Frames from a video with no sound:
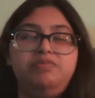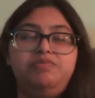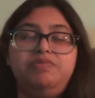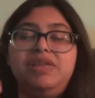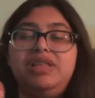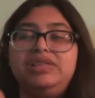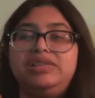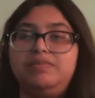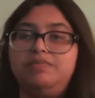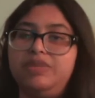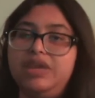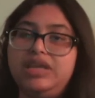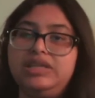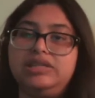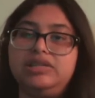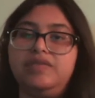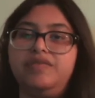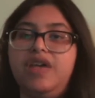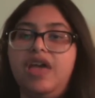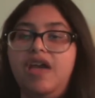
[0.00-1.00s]
bits and
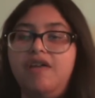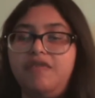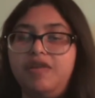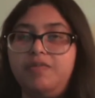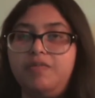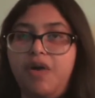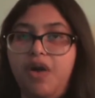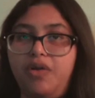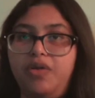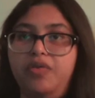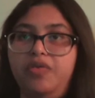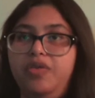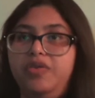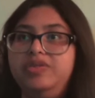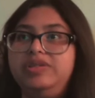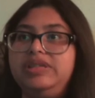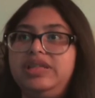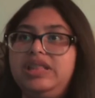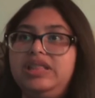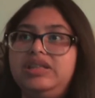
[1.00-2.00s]
pieces of every part of
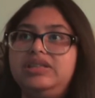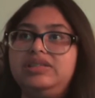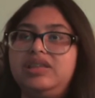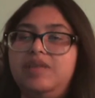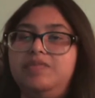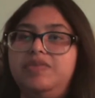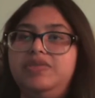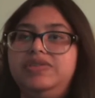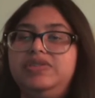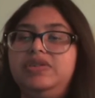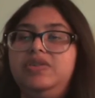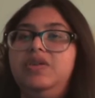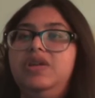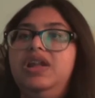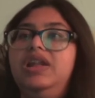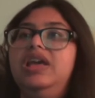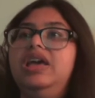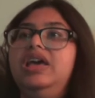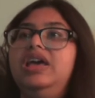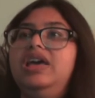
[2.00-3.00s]
those in this episode, and